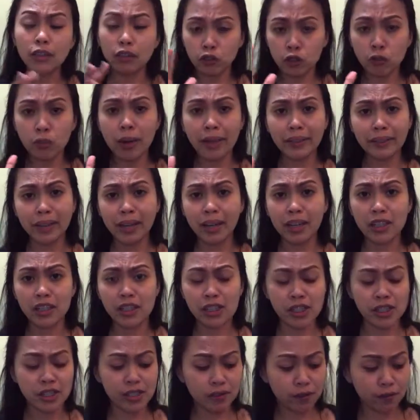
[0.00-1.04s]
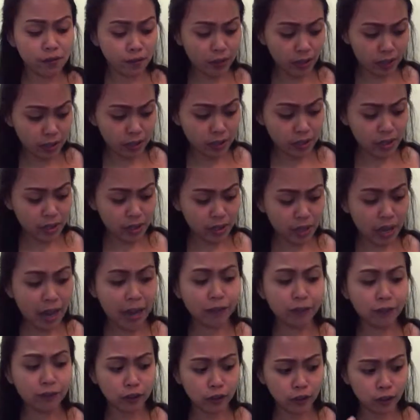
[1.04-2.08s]
Tumatagal siya sa face.
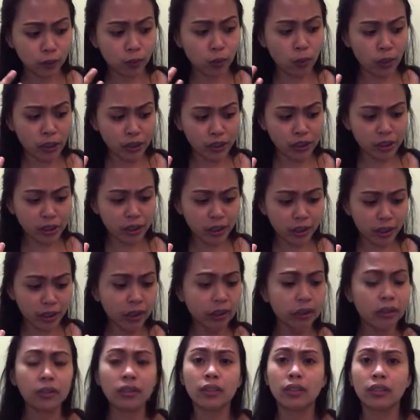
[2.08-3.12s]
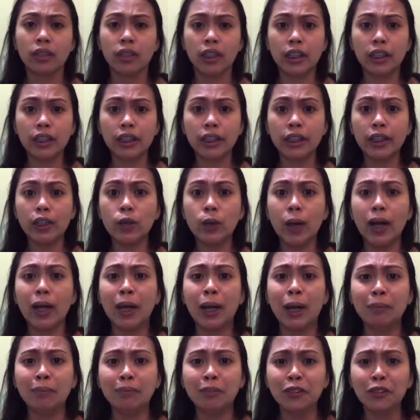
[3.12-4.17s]
After washing it, hindi ko
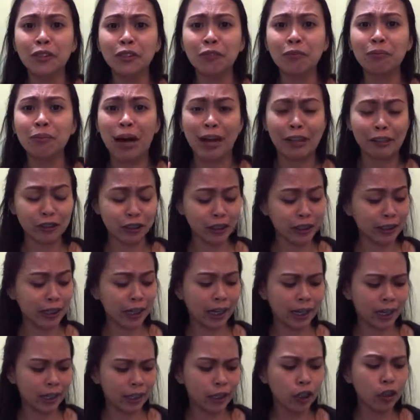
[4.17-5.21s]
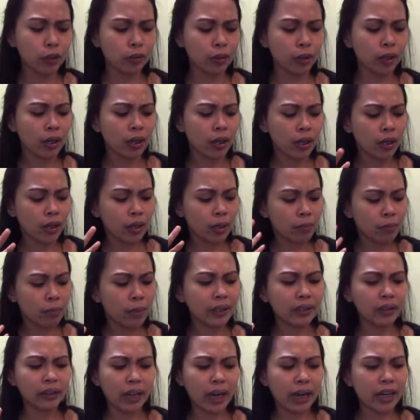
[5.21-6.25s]
alam kung paano siya tanggalin.
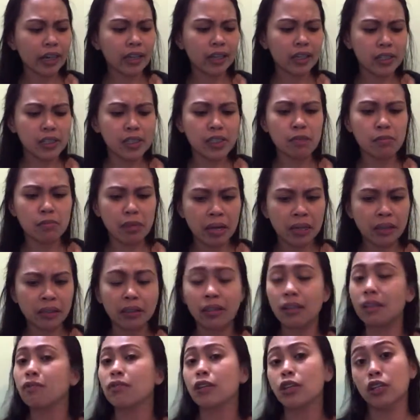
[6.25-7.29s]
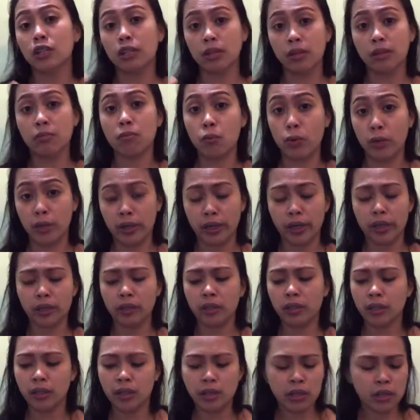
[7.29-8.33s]
But I can smell it even in the morning.
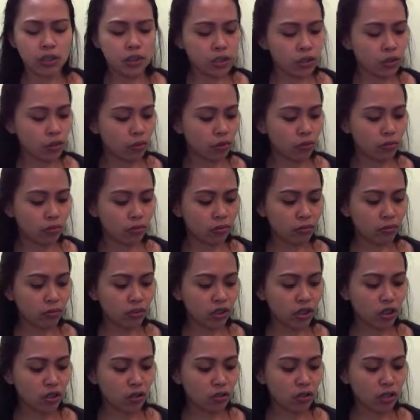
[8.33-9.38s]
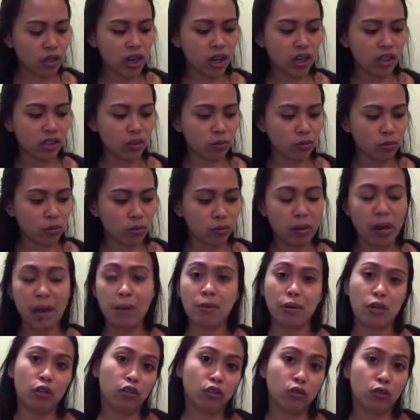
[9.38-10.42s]
So, yun lang yung
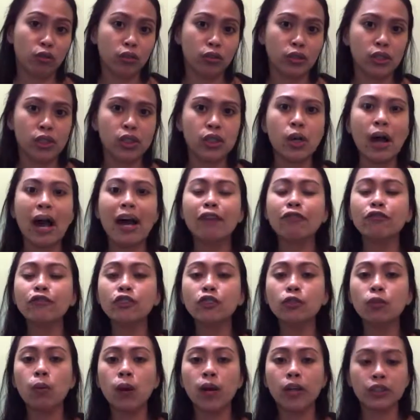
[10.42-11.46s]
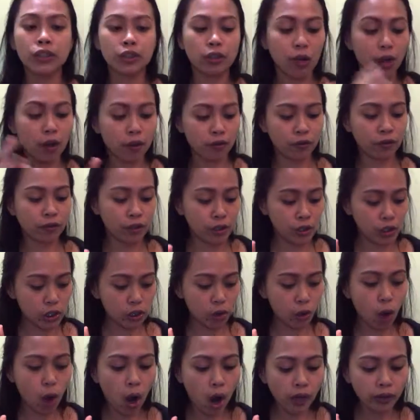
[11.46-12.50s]
problema ko dun. So, after wash-off,
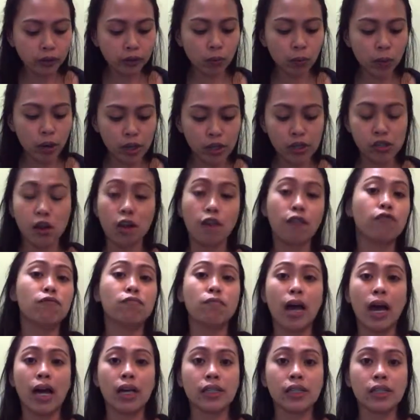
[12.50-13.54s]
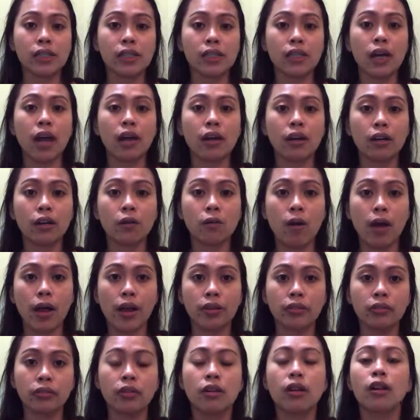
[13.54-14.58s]
so all the wash-off masks are
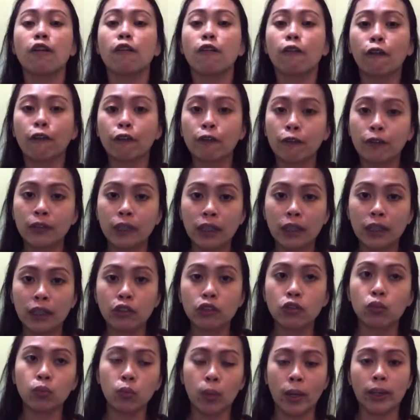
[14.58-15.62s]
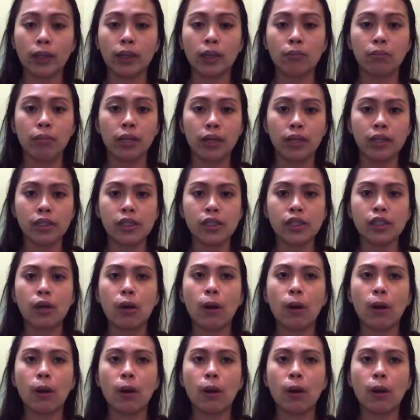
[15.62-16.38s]
required 15 to 20 minutes.